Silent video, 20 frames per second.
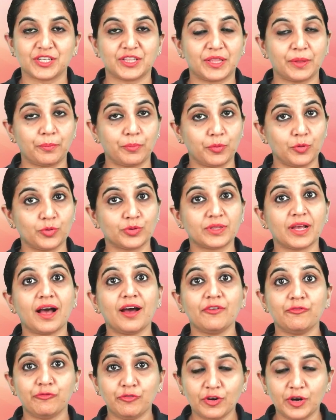They both are
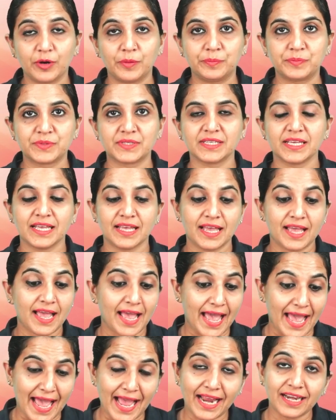verbs
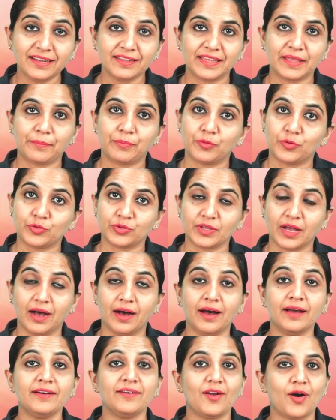and they both are